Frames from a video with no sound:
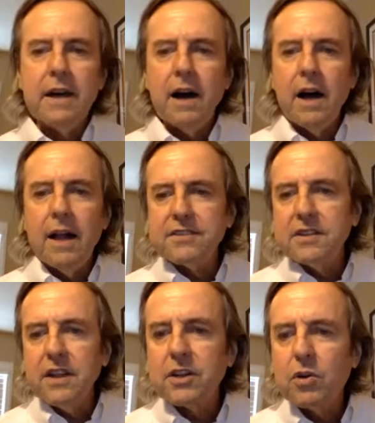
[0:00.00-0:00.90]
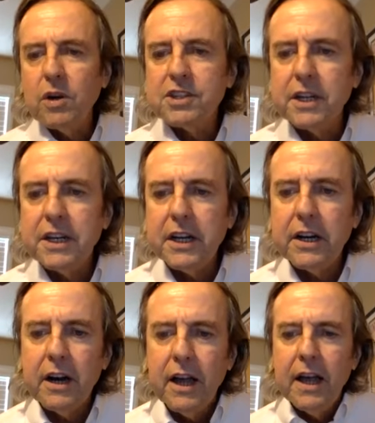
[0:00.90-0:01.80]
I'll ask another question
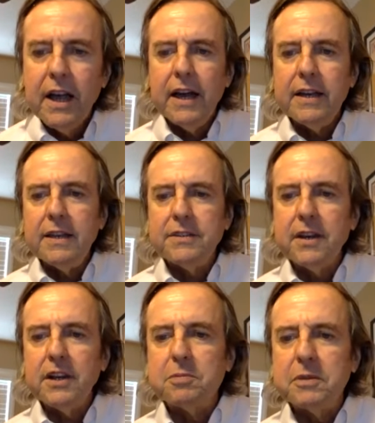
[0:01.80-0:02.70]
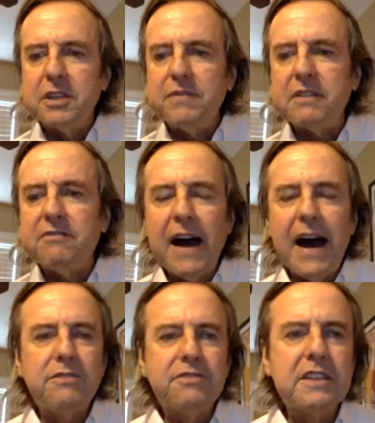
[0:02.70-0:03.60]
here. Is there a specific
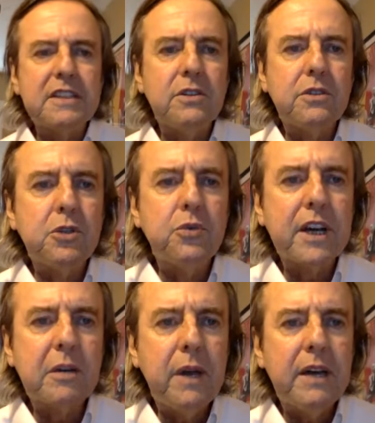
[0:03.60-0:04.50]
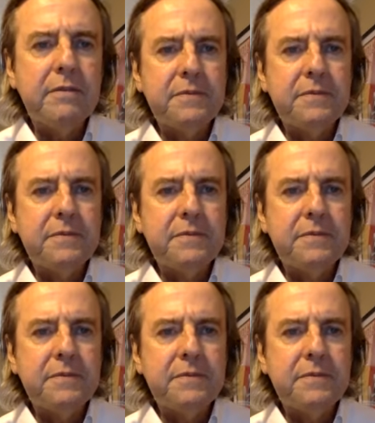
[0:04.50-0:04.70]
valve seal you recommend?